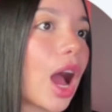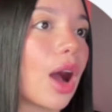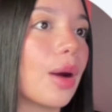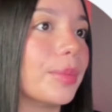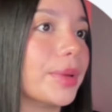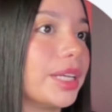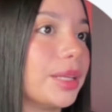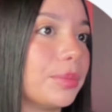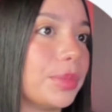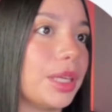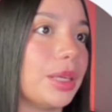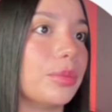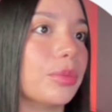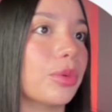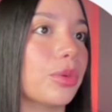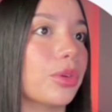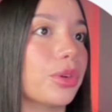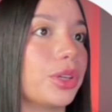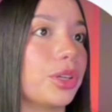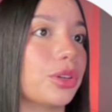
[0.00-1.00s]
many
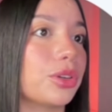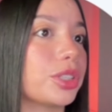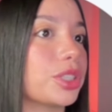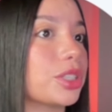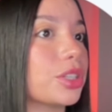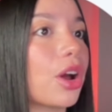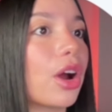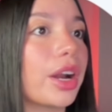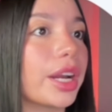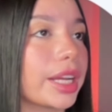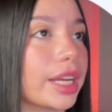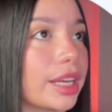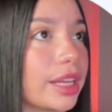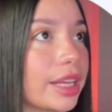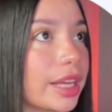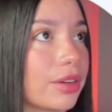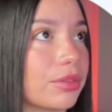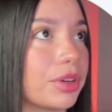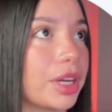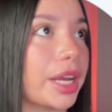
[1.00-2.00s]
people you're
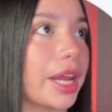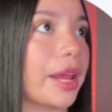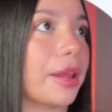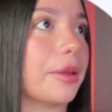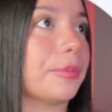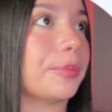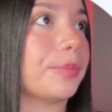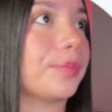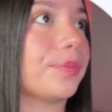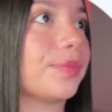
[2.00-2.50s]
targeting every day.